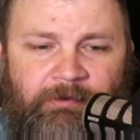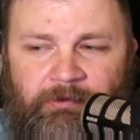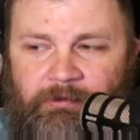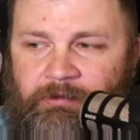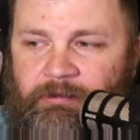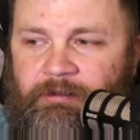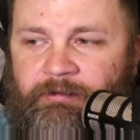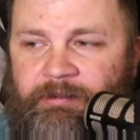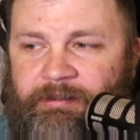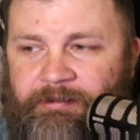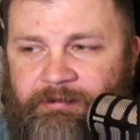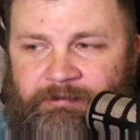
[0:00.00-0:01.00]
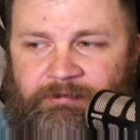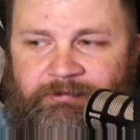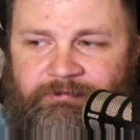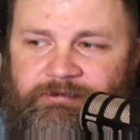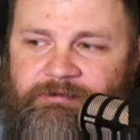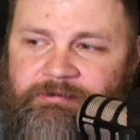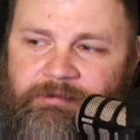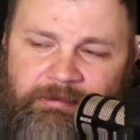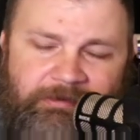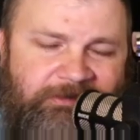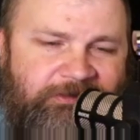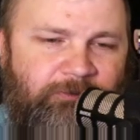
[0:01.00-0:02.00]
All right,
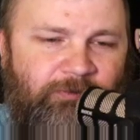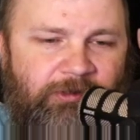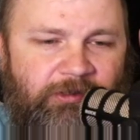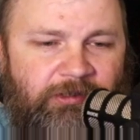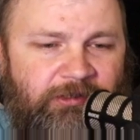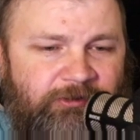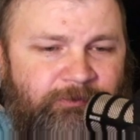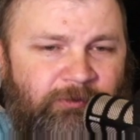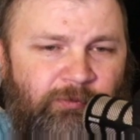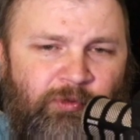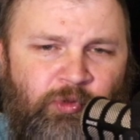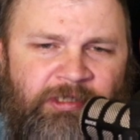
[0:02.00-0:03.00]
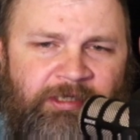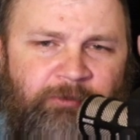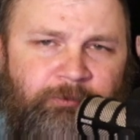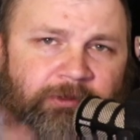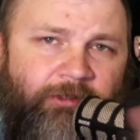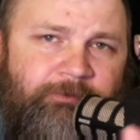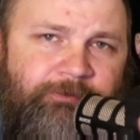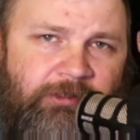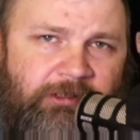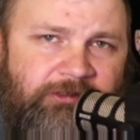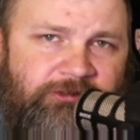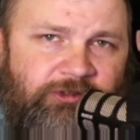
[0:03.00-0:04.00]
see one of the cards, but we'll kind of blow up the
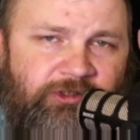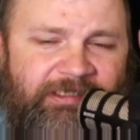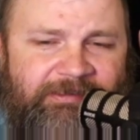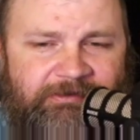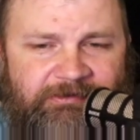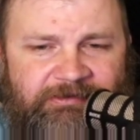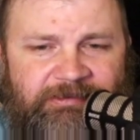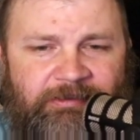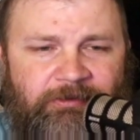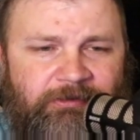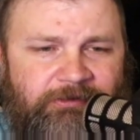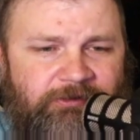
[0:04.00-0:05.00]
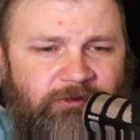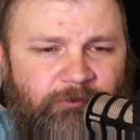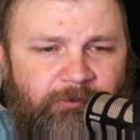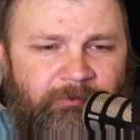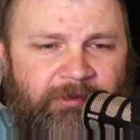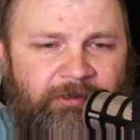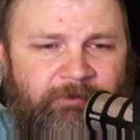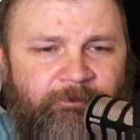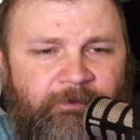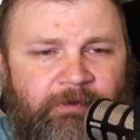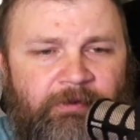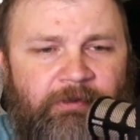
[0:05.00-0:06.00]
cards so you guys can see the cards a little bit better.
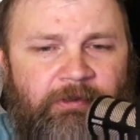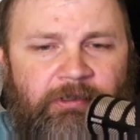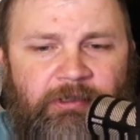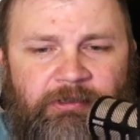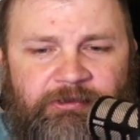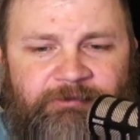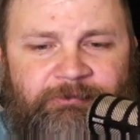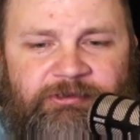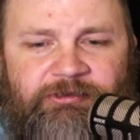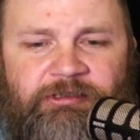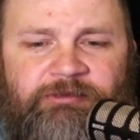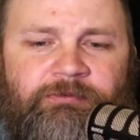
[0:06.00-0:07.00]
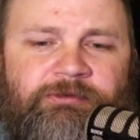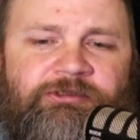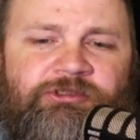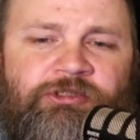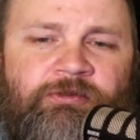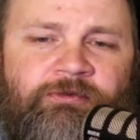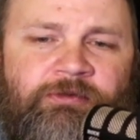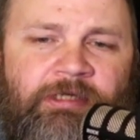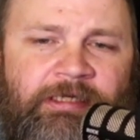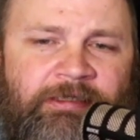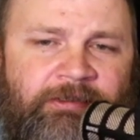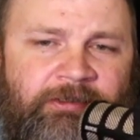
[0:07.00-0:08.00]
Some of these cards were shown
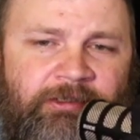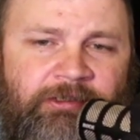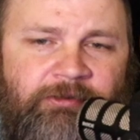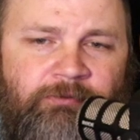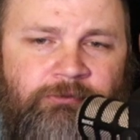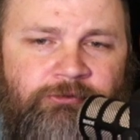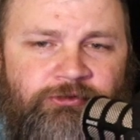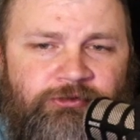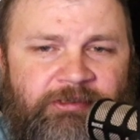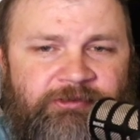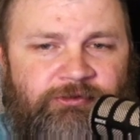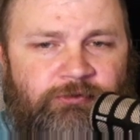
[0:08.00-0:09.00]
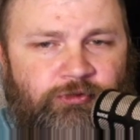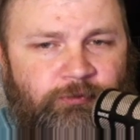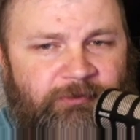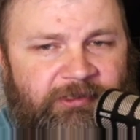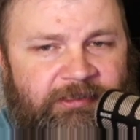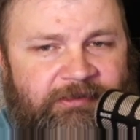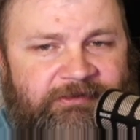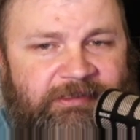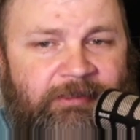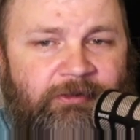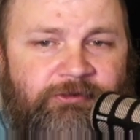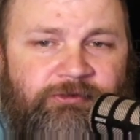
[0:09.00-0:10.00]
on RuneStrike's social medias, and
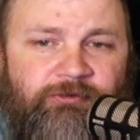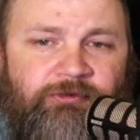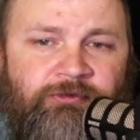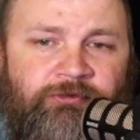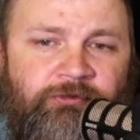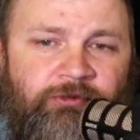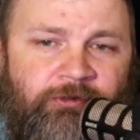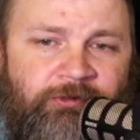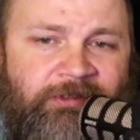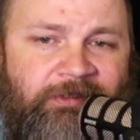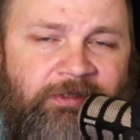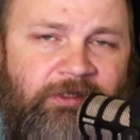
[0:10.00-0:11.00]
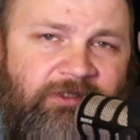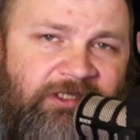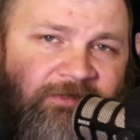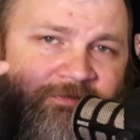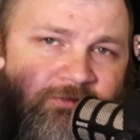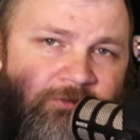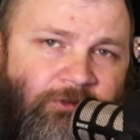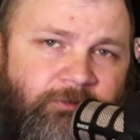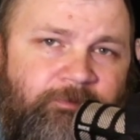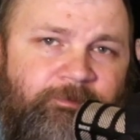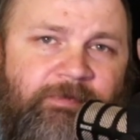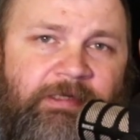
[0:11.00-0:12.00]
also during the live stream
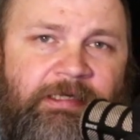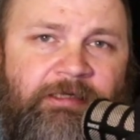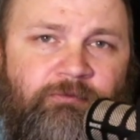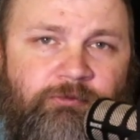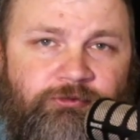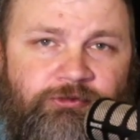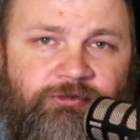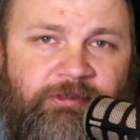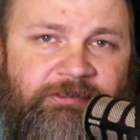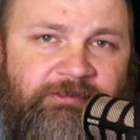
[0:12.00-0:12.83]
on RuneStrike's